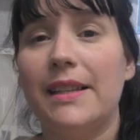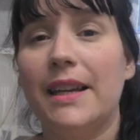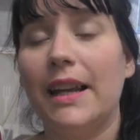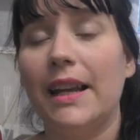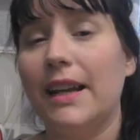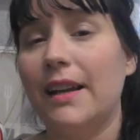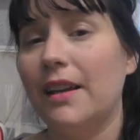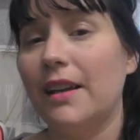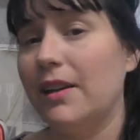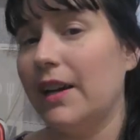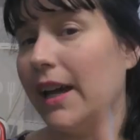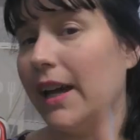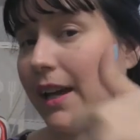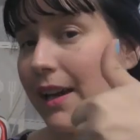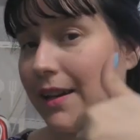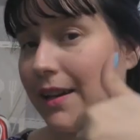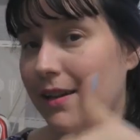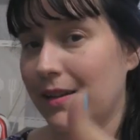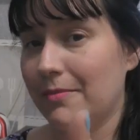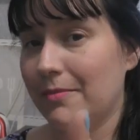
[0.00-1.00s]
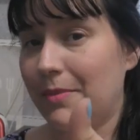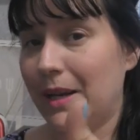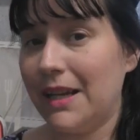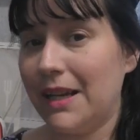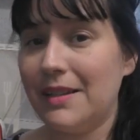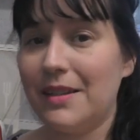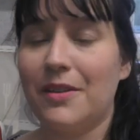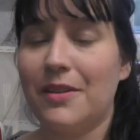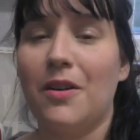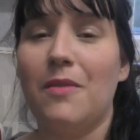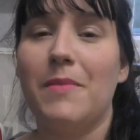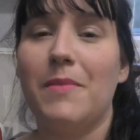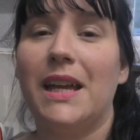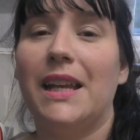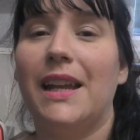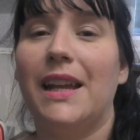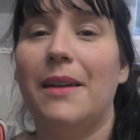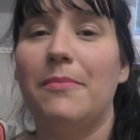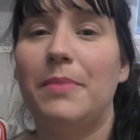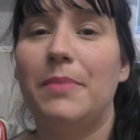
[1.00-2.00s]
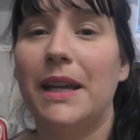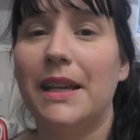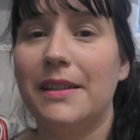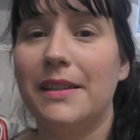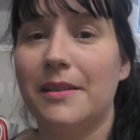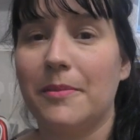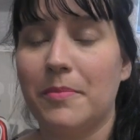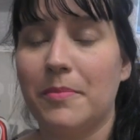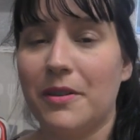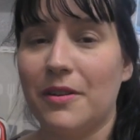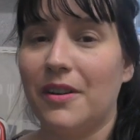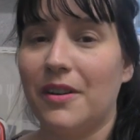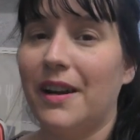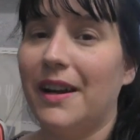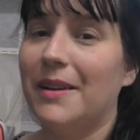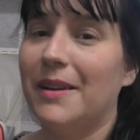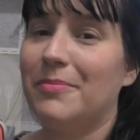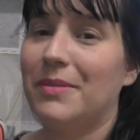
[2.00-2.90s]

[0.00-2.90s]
click like, please comment and please subscribe.